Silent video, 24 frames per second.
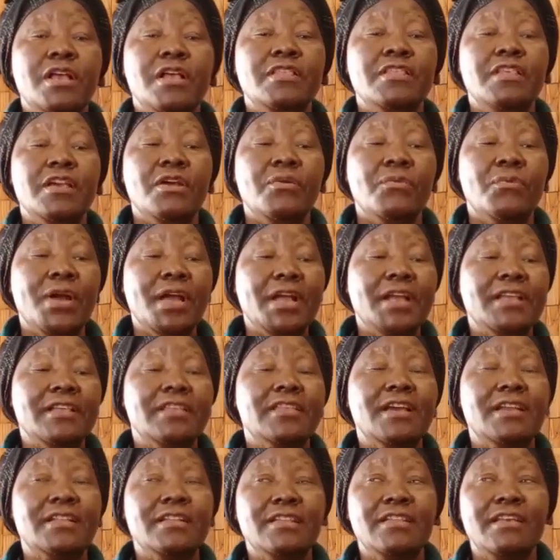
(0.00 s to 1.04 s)
the work
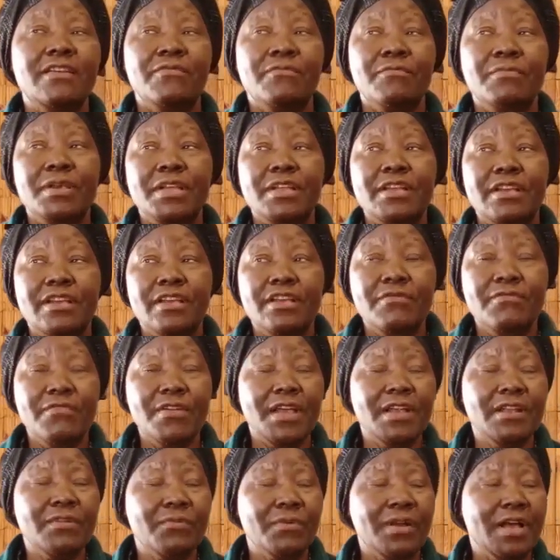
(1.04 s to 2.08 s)
that they've been
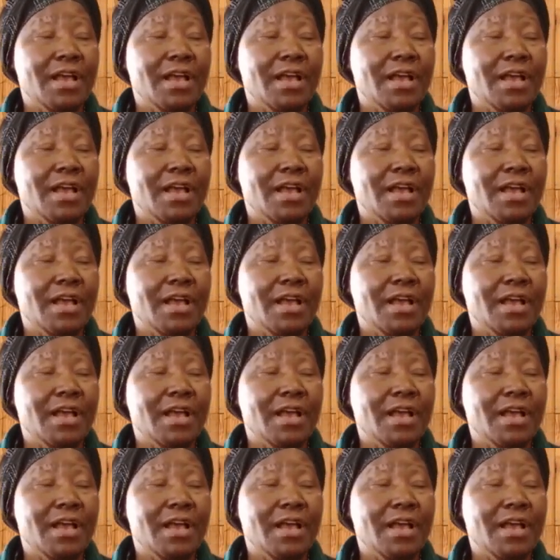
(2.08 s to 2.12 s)
given,